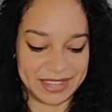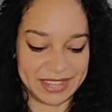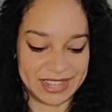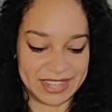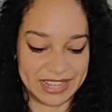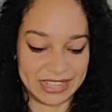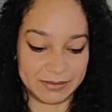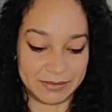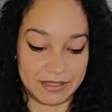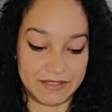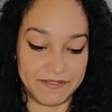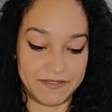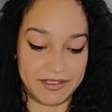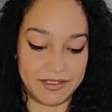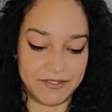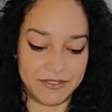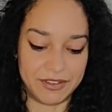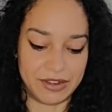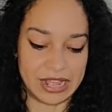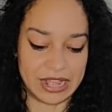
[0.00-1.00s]
It is my
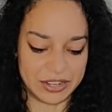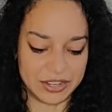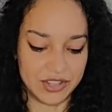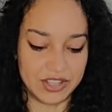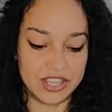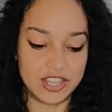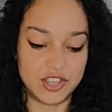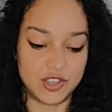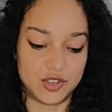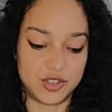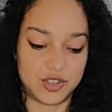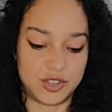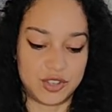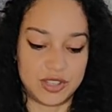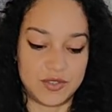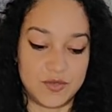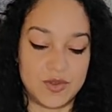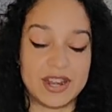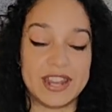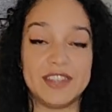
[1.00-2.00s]
favorite. Actually,
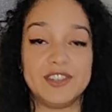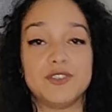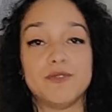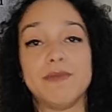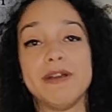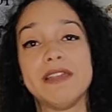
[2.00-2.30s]
usually when I do